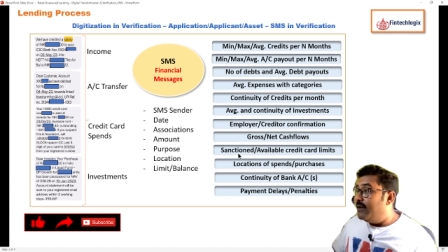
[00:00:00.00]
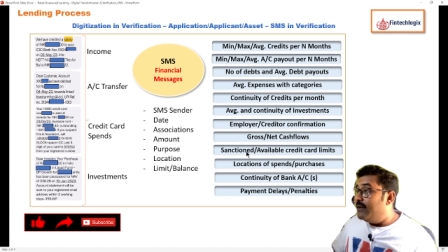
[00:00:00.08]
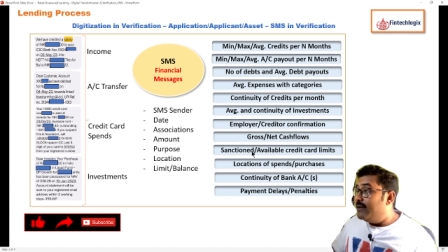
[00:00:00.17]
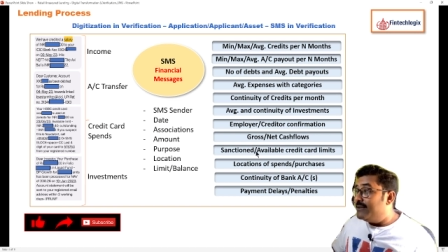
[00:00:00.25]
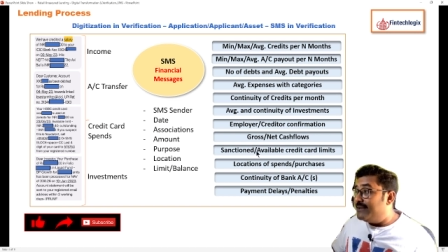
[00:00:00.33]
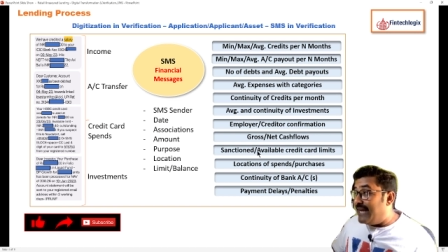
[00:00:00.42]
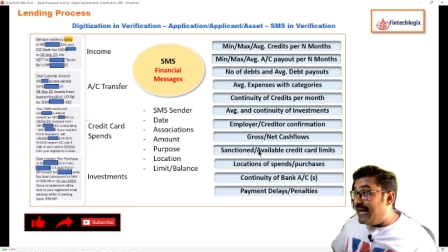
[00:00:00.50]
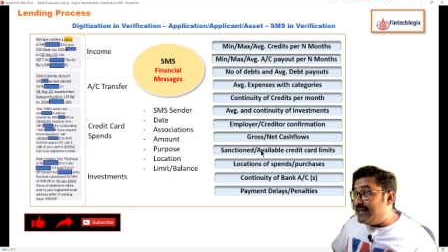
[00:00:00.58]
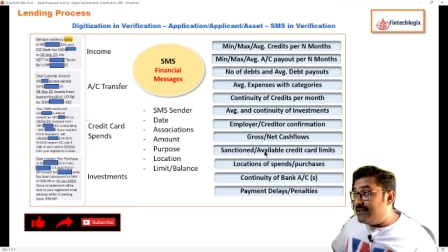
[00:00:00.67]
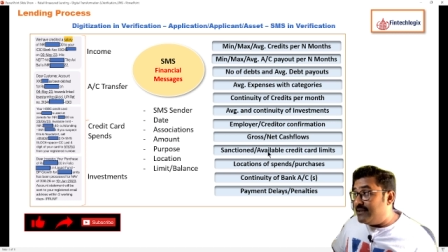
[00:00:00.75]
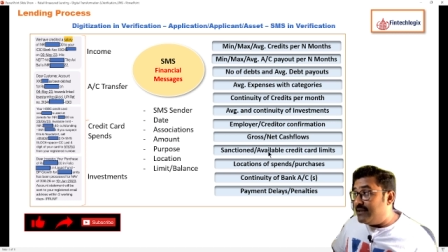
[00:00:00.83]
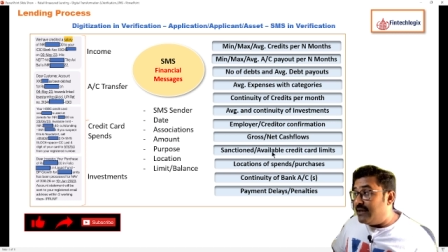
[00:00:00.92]

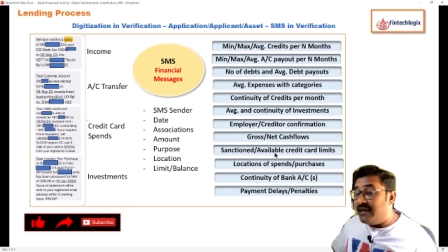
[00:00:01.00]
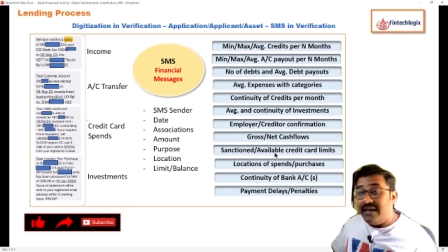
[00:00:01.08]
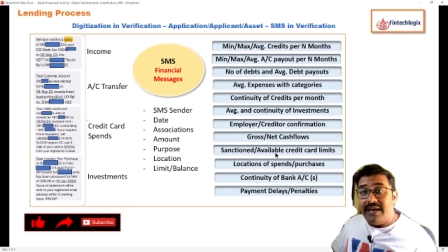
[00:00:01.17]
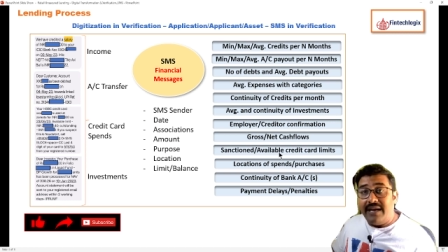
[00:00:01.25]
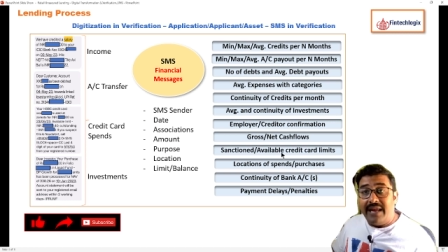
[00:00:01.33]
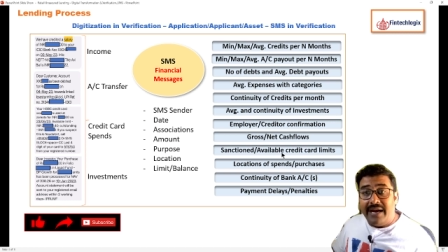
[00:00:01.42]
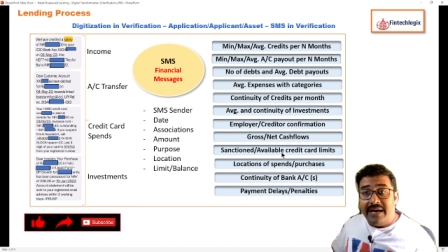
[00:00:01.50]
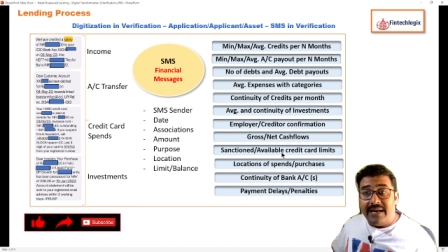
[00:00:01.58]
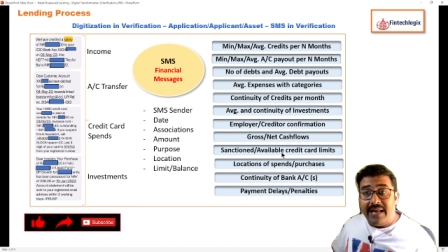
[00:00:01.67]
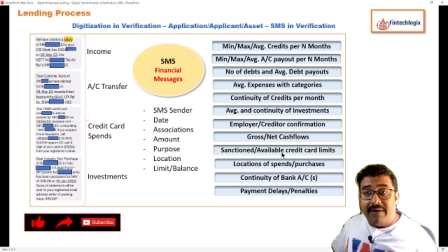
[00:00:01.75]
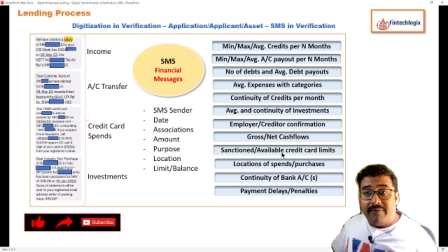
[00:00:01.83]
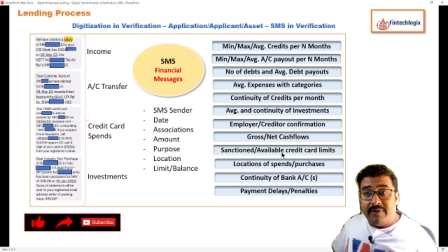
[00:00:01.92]
Sanctioned and
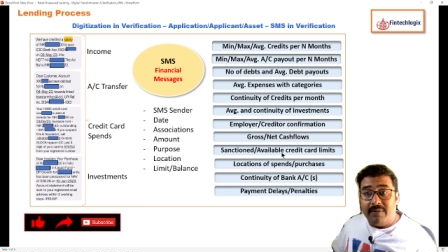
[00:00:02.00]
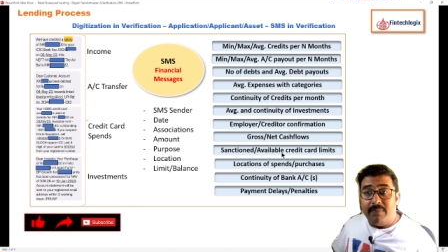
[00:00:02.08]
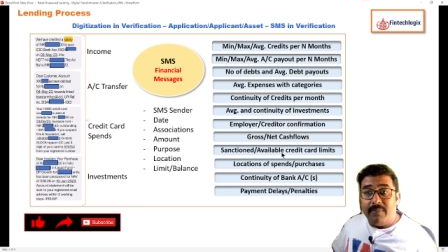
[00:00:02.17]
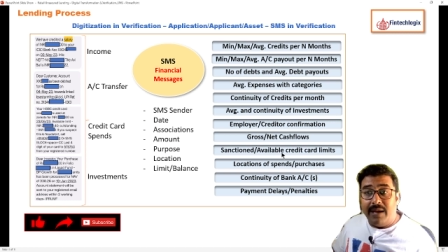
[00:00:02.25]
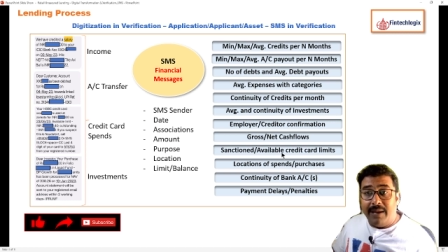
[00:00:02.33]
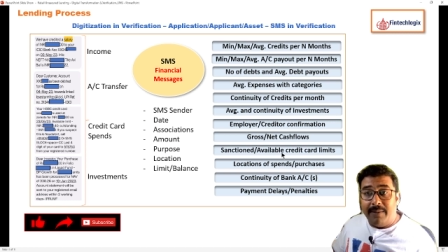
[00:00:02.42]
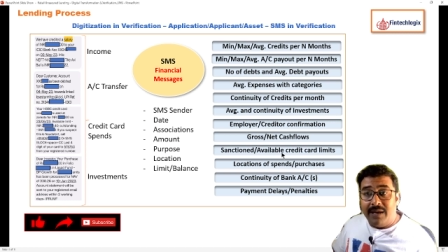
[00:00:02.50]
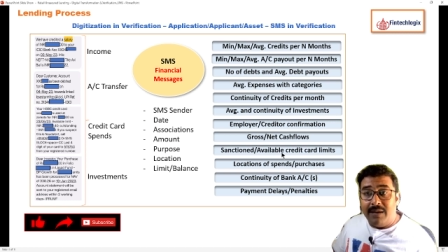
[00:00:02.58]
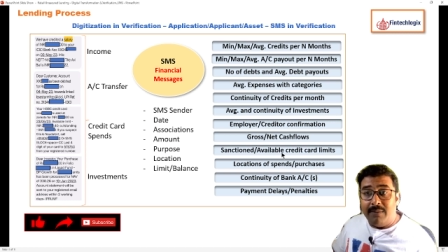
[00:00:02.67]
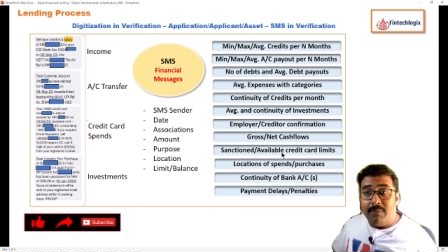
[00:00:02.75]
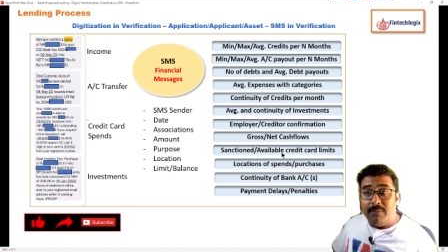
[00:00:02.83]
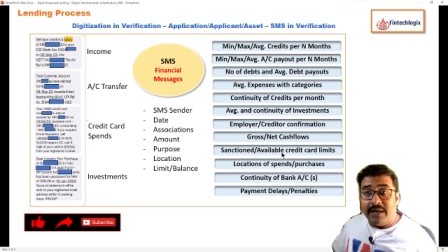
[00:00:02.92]

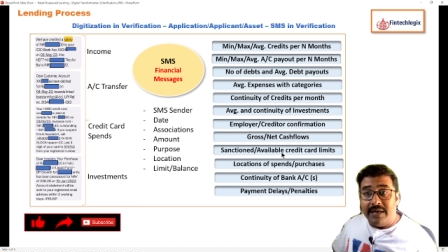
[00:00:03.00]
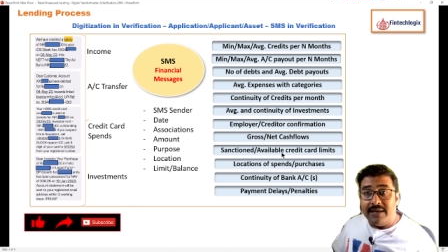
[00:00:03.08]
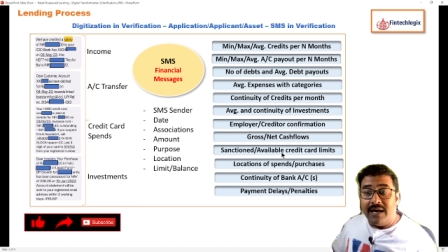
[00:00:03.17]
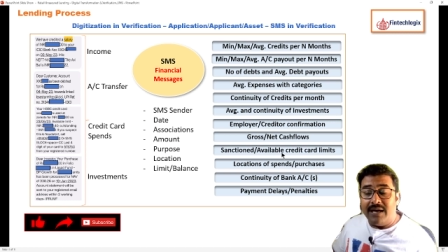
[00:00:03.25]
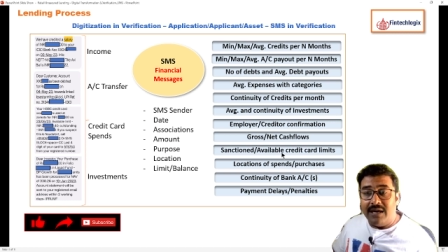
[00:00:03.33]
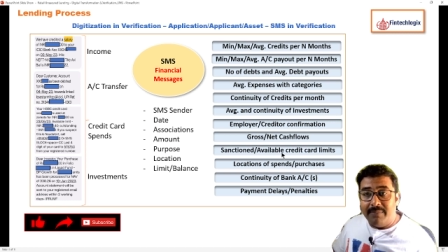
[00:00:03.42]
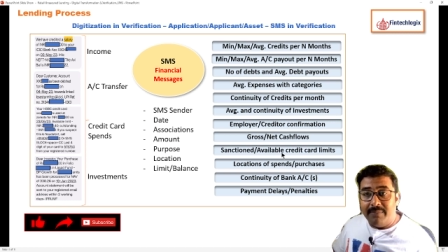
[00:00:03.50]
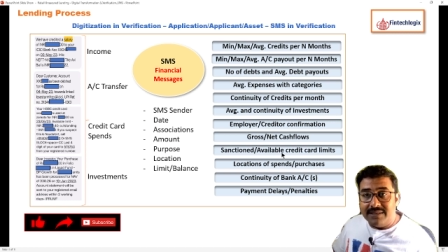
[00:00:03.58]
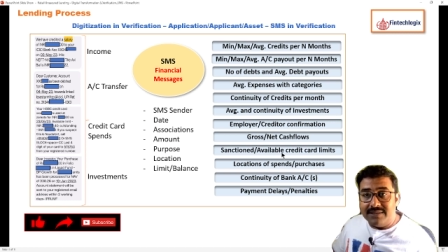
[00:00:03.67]
available credit card limits.